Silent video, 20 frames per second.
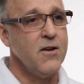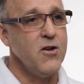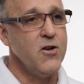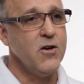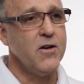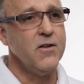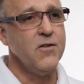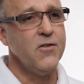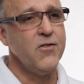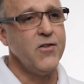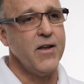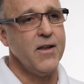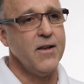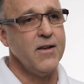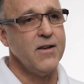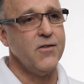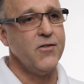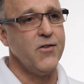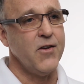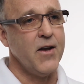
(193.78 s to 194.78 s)
you can send
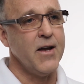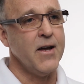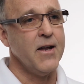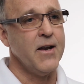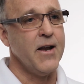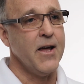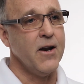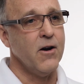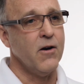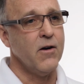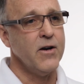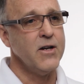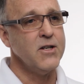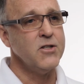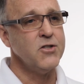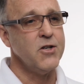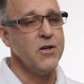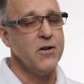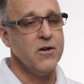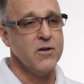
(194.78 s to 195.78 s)
this in and our
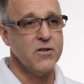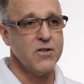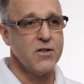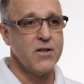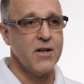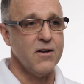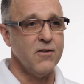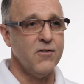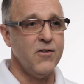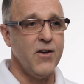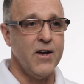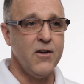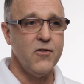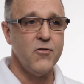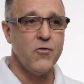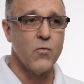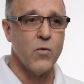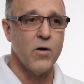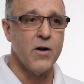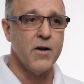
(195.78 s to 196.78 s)
engineers can
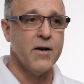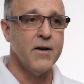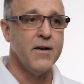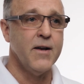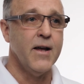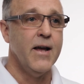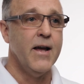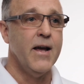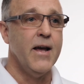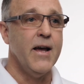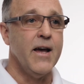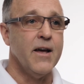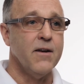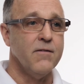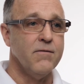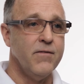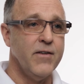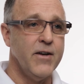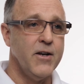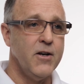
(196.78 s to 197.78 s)
test run it and
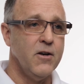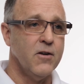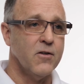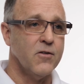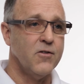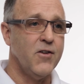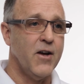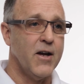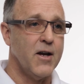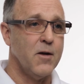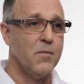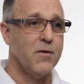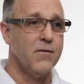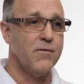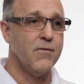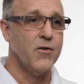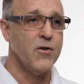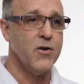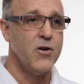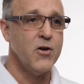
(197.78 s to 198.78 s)
videotape it
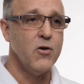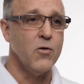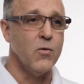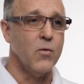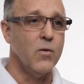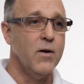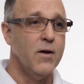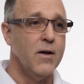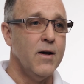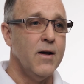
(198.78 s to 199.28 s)
for you.